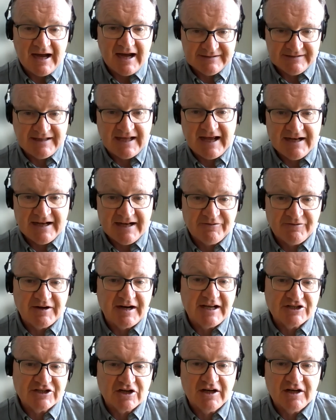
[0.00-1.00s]
then the
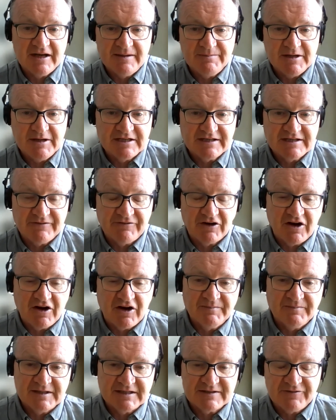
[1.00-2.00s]
financial liability for
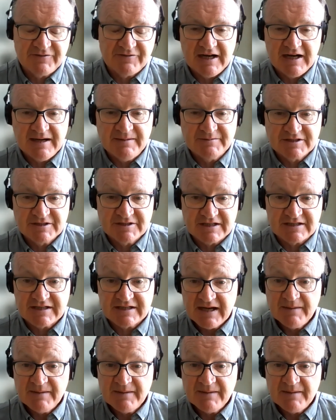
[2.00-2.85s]
government is very limited.